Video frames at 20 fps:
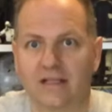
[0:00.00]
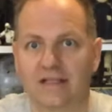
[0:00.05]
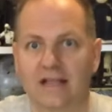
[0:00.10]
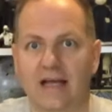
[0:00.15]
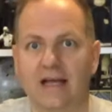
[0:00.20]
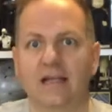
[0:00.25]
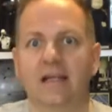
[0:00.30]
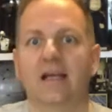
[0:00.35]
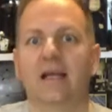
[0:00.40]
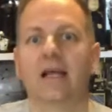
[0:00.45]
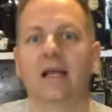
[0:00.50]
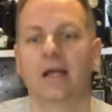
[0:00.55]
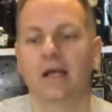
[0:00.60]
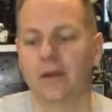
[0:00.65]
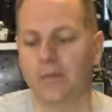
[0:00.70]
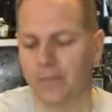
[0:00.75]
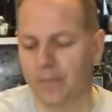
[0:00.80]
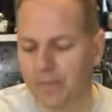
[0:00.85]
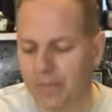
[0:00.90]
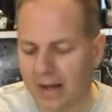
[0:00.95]
like that.
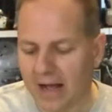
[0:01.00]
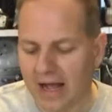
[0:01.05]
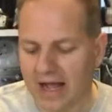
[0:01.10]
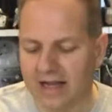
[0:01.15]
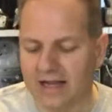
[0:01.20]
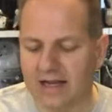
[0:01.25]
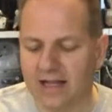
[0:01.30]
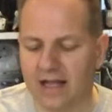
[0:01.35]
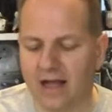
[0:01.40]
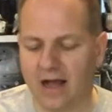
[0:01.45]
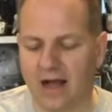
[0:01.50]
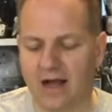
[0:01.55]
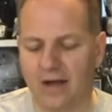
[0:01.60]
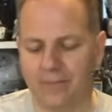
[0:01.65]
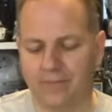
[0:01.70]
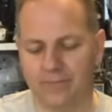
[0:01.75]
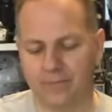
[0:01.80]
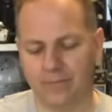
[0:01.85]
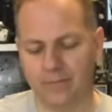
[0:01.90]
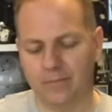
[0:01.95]
But
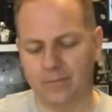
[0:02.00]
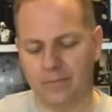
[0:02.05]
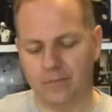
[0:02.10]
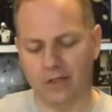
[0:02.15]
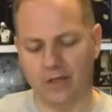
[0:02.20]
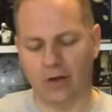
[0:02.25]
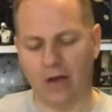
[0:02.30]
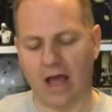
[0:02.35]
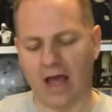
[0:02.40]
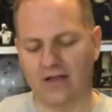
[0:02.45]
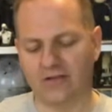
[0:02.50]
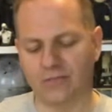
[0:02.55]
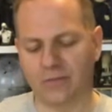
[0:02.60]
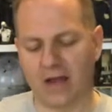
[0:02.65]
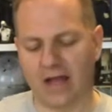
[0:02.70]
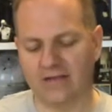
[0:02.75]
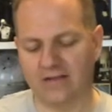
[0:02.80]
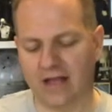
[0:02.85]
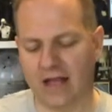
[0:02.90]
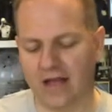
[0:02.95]
um, you know, has
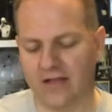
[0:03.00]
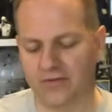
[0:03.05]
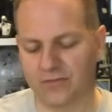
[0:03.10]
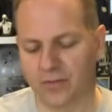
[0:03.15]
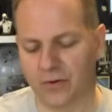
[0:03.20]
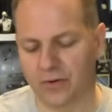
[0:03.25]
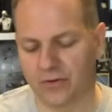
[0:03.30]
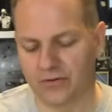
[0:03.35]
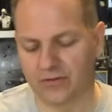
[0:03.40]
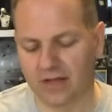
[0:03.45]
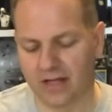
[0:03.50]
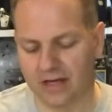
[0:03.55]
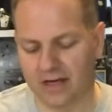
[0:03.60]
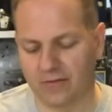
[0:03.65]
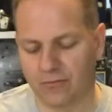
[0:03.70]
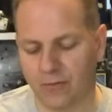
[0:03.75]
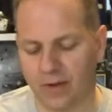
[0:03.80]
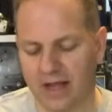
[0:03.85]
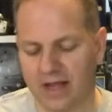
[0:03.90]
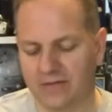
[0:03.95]
as Hasbro's kind
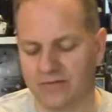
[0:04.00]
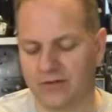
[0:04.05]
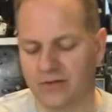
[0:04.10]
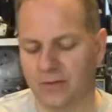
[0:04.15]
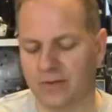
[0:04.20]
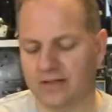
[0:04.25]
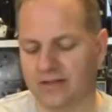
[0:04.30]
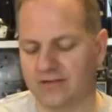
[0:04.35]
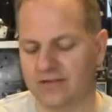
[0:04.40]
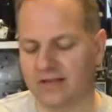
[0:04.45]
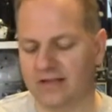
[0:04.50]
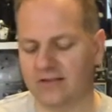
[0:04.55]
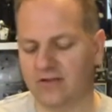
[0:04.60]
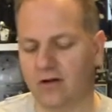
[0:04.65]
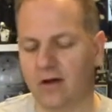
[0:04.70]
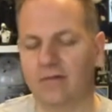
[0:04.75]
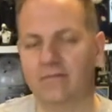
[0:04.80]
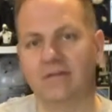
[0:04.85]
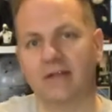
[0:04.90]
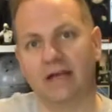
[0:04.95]
of way of doing things, they
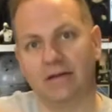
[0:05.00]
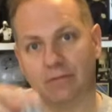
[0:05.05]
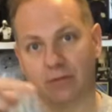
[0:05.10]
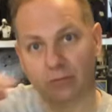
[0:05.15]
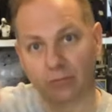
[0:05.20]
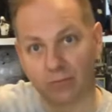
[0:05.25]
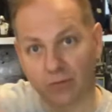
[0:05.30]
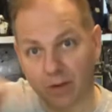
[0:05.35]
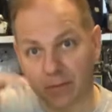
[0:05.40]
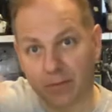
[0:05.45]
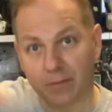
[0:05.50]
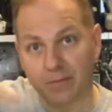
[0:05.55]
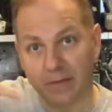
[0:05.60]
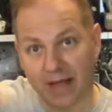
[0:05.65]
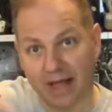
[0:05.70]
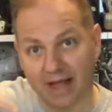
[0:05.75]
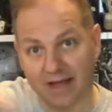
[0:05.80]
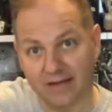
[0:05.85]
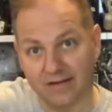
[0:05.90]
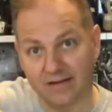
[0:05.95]
top they will rubber
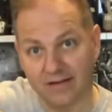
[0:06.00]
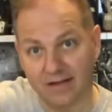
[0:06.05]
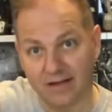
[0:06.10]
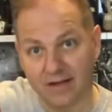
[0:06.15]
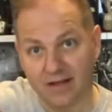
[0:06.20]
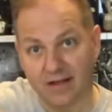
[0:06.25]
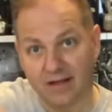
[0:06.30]
band